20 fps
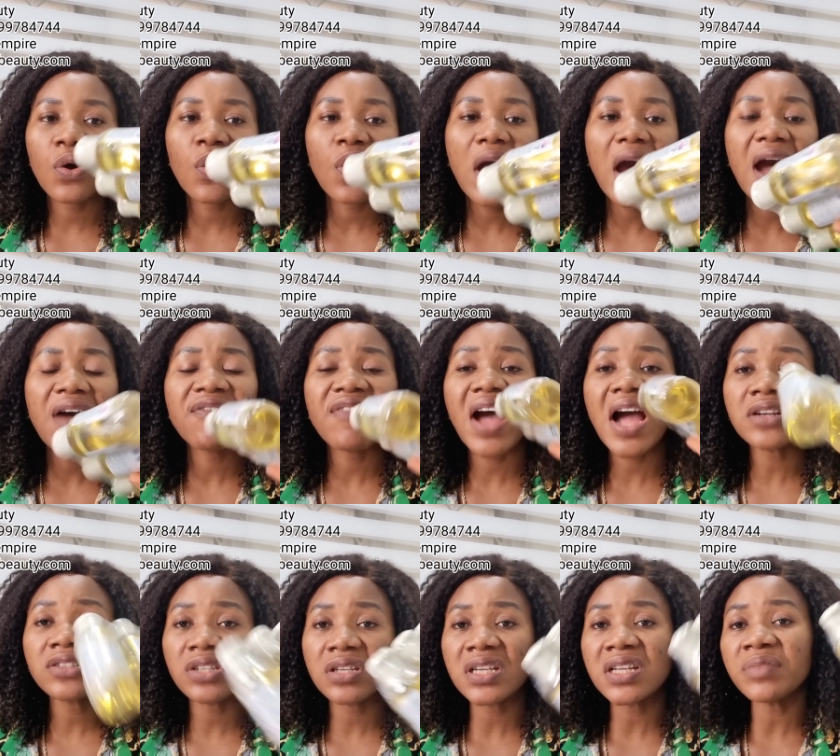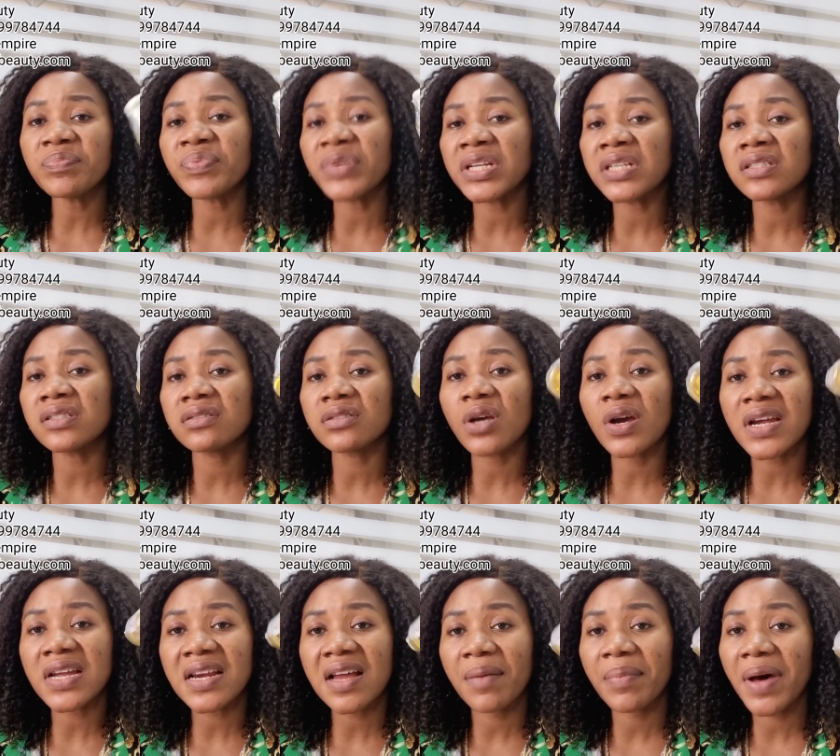I've actually been
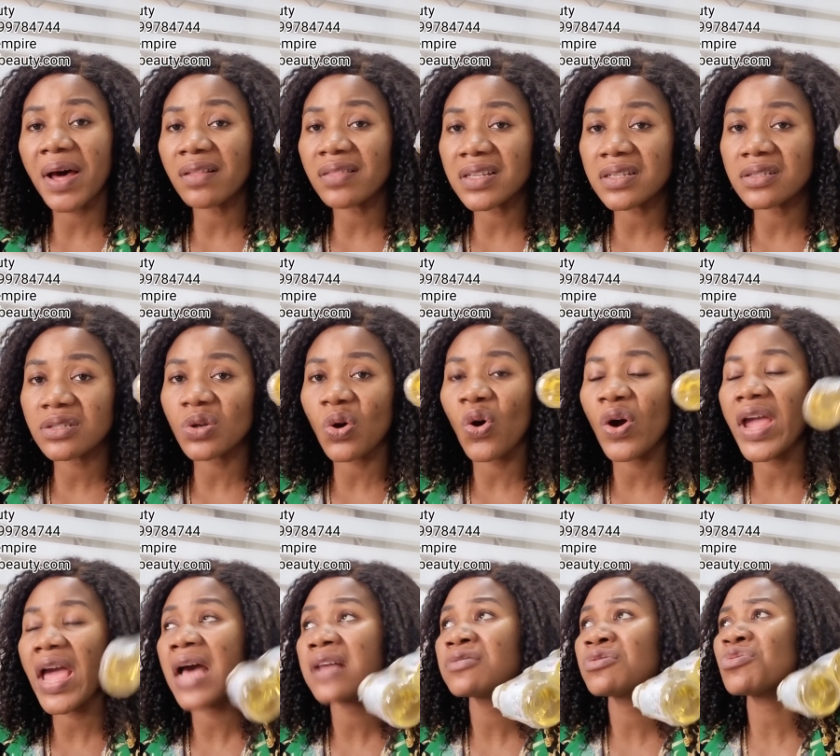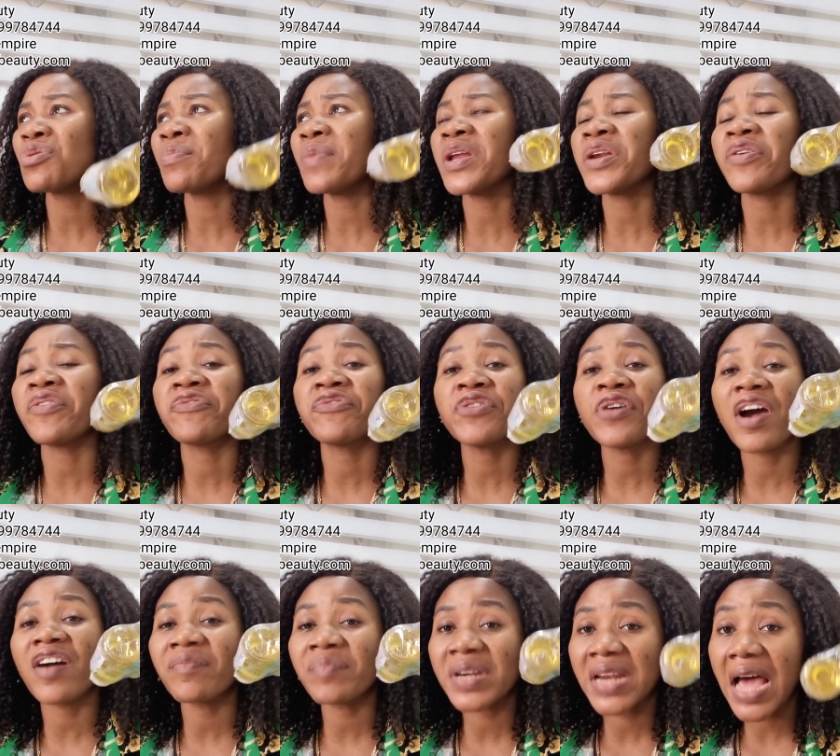talking about this oil, and so many of
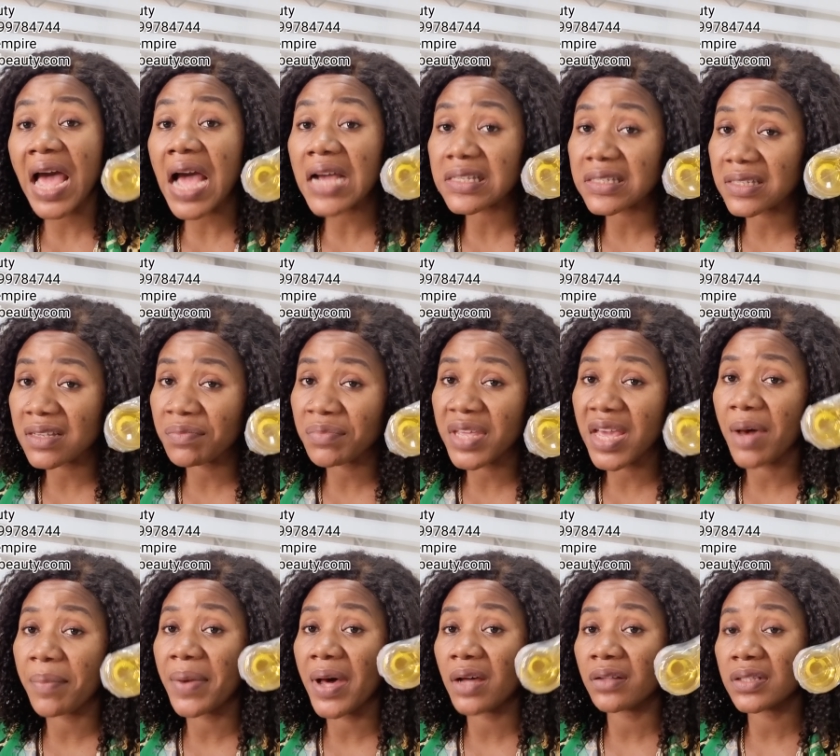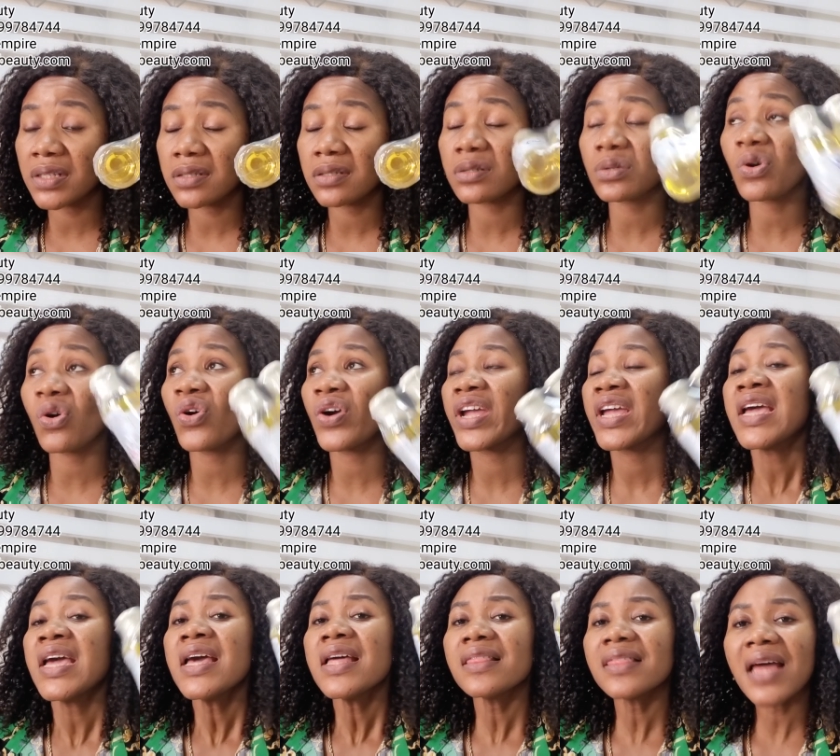you have been asking me about this oil.
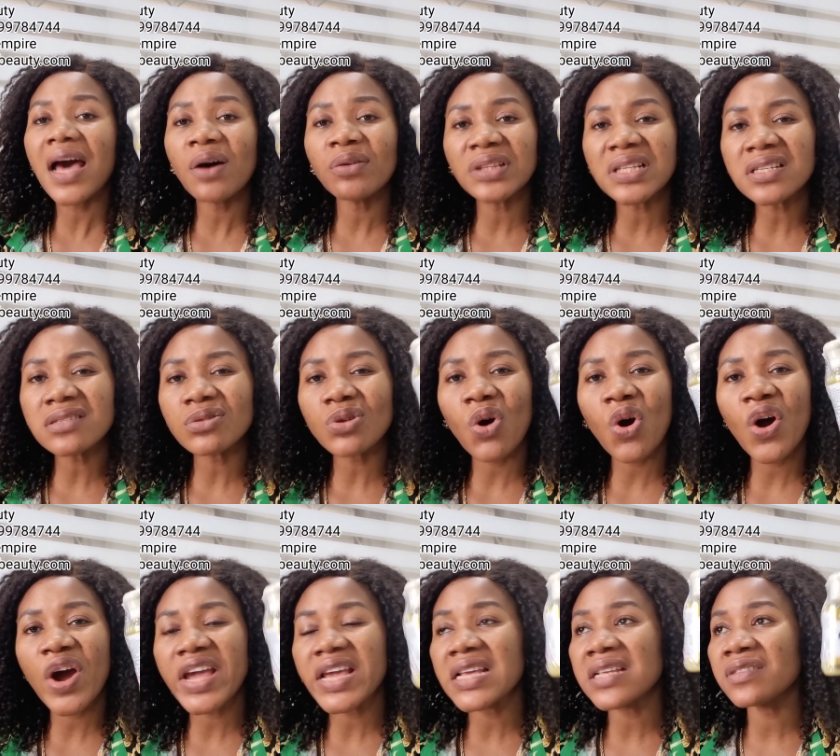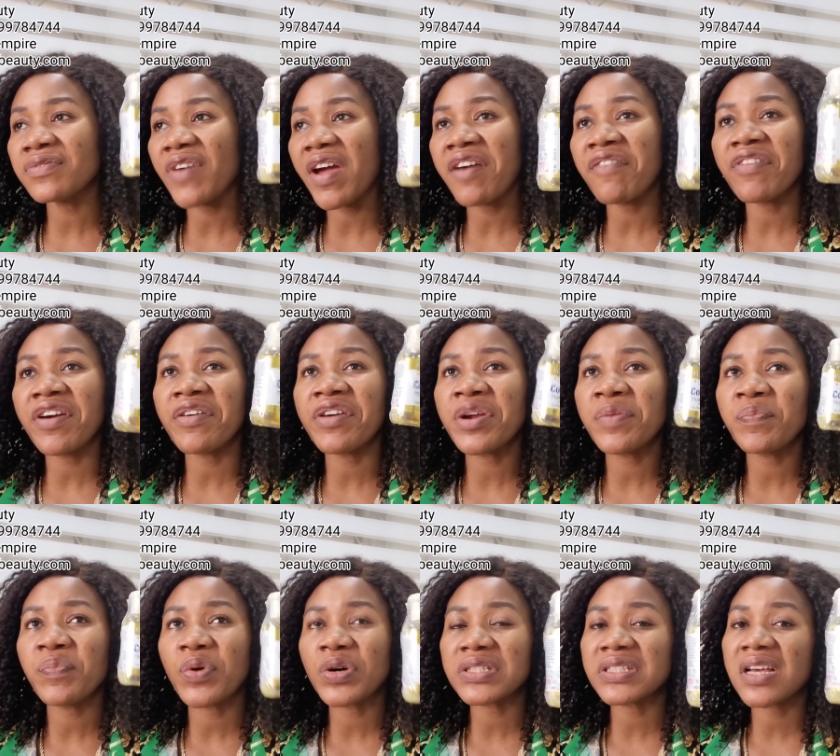Now this oil is very, very
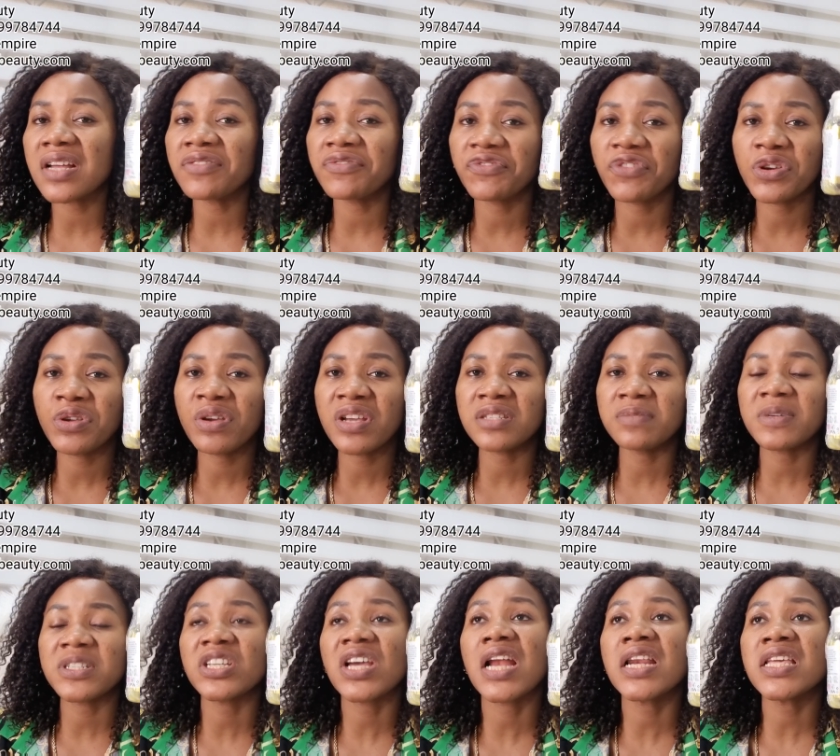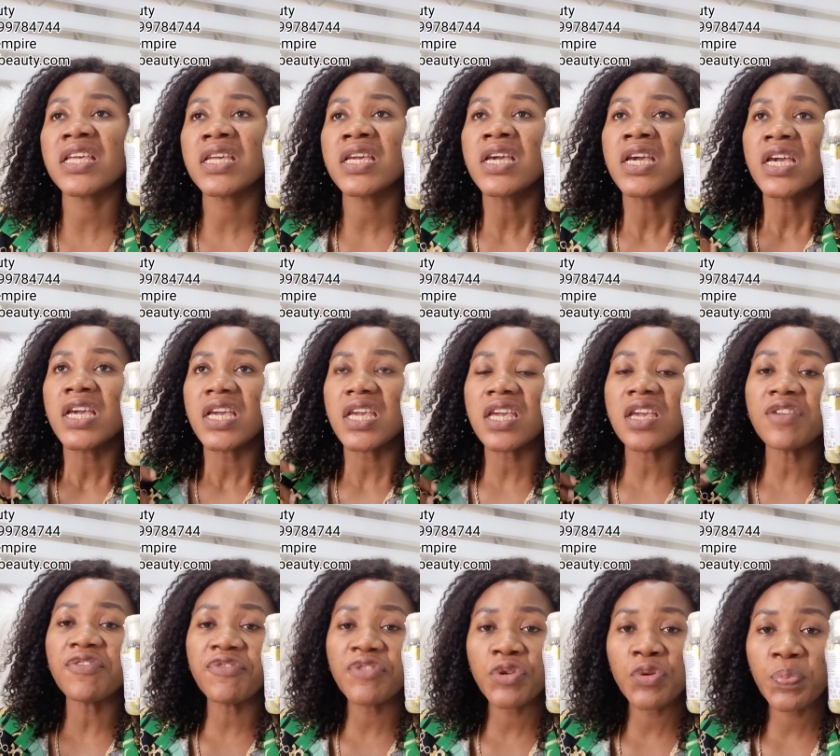important for you, especially
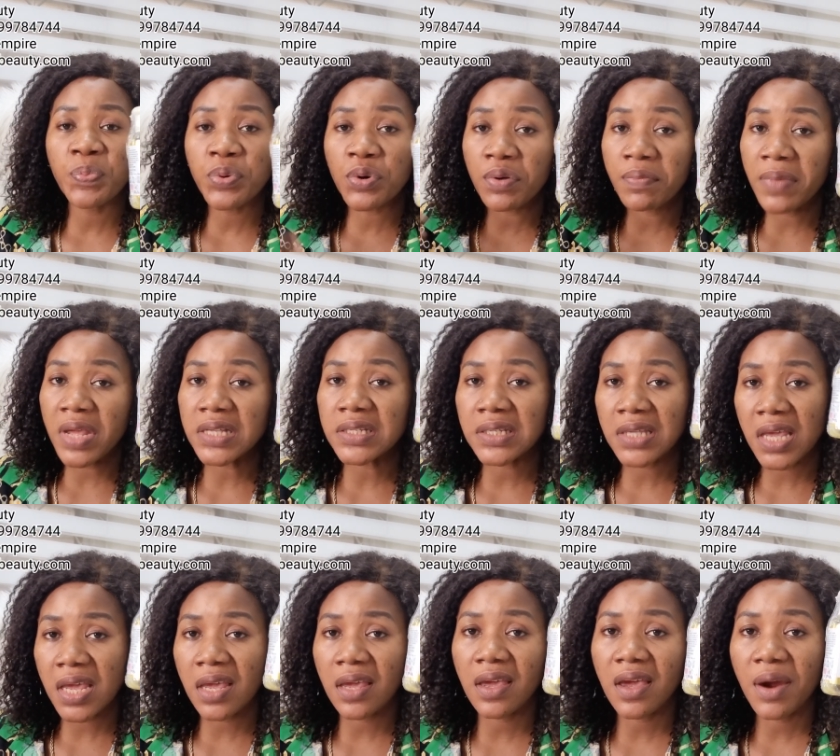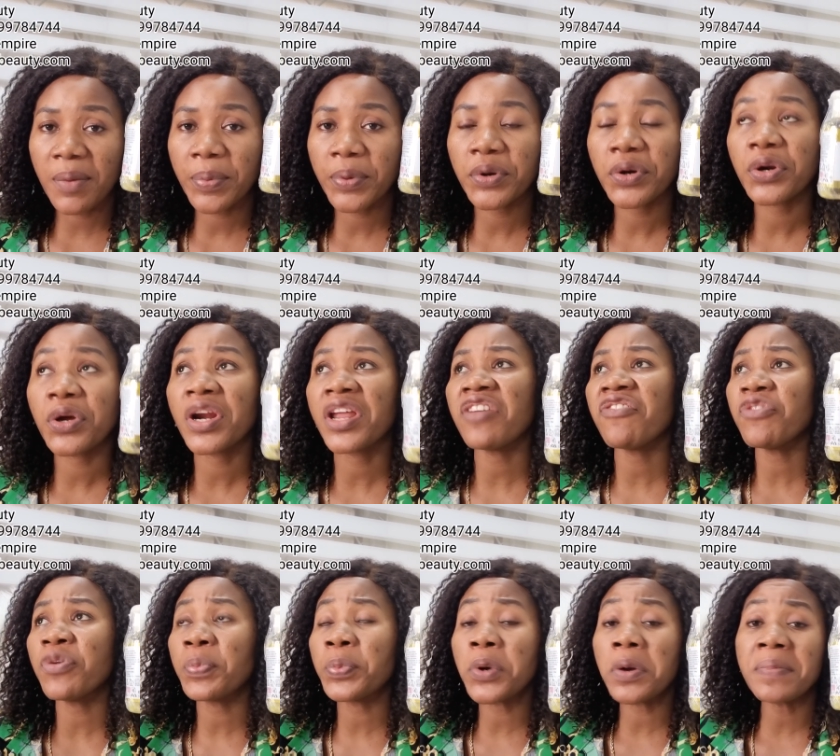if you Promix skincare product.
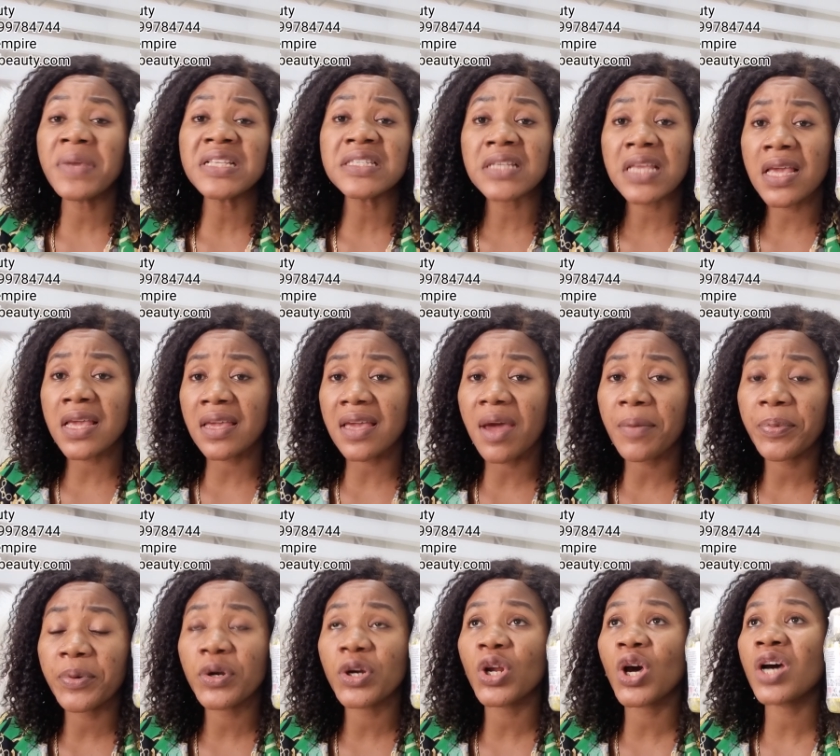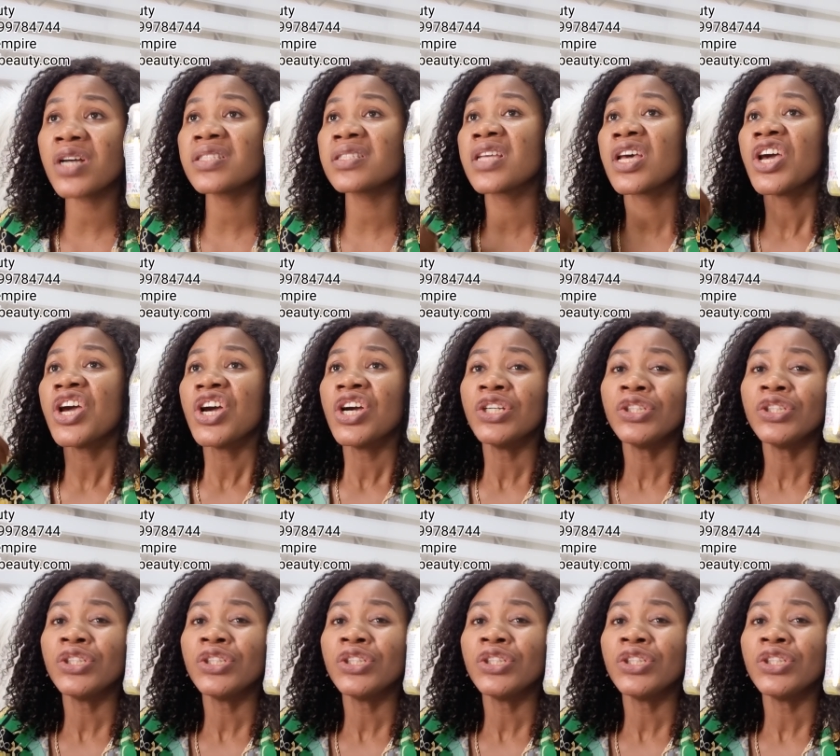If you Promix skincare products,